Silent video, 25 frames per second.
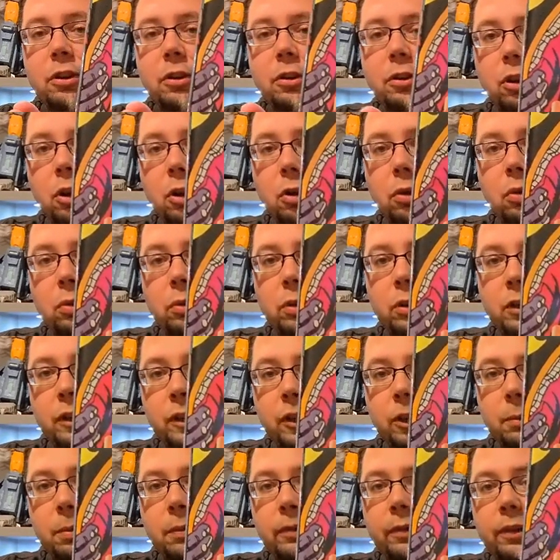known
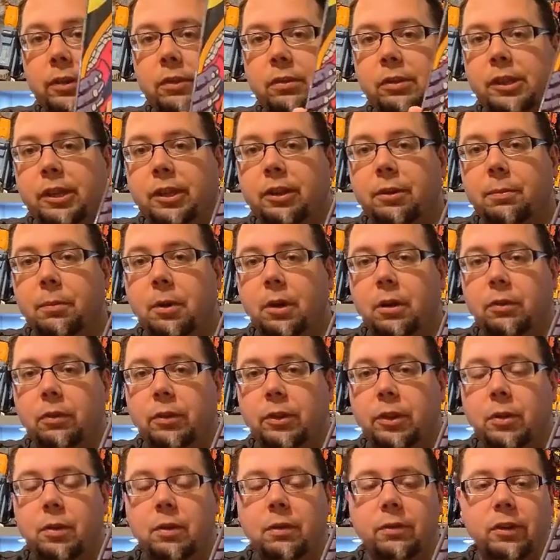supervillains in the Marvel
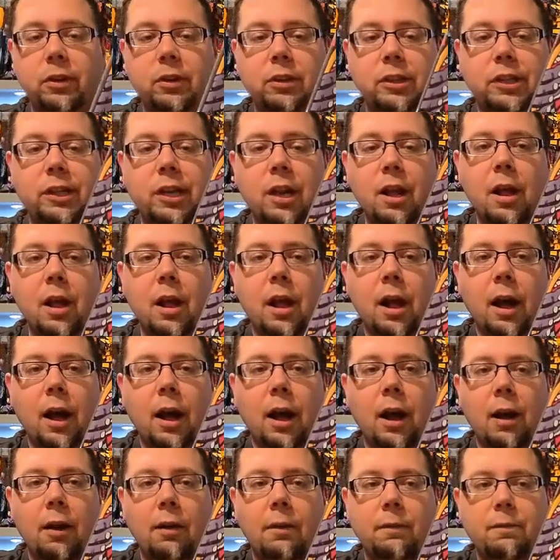Universe.
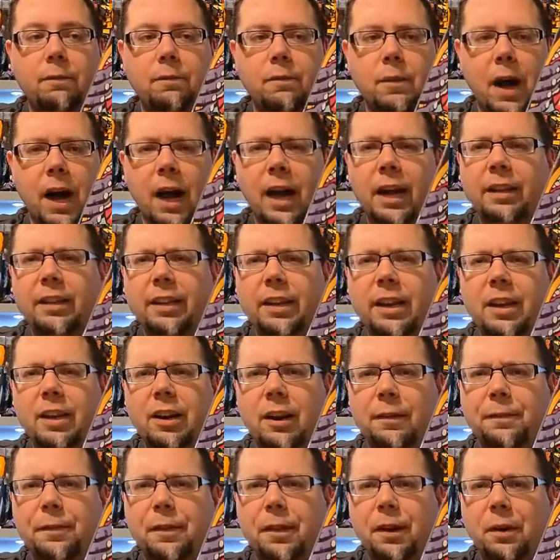Oddly
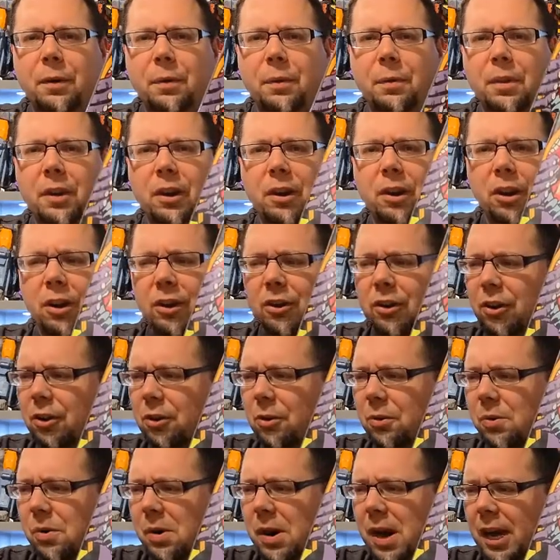enough, though, there are
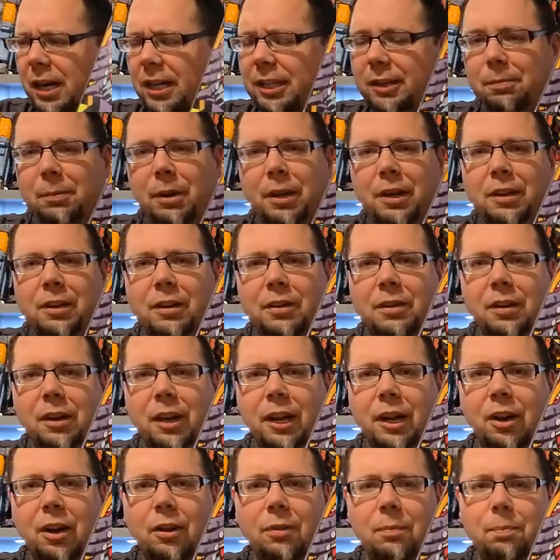no X-Men
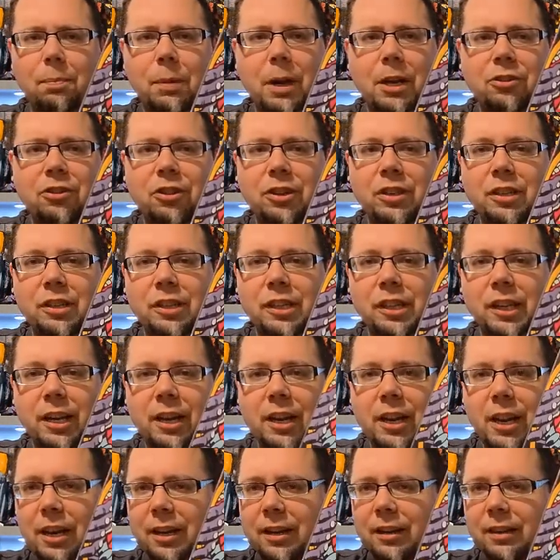mentions
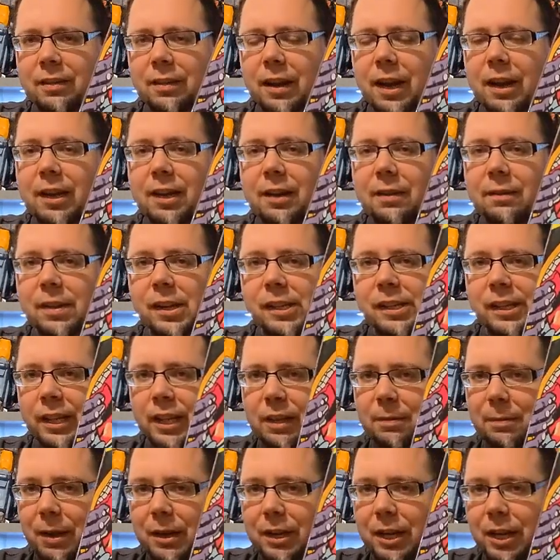in any of this. I
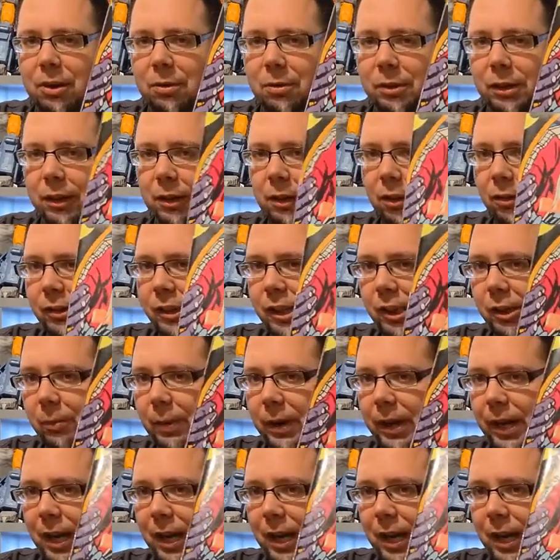think Magneto is closest we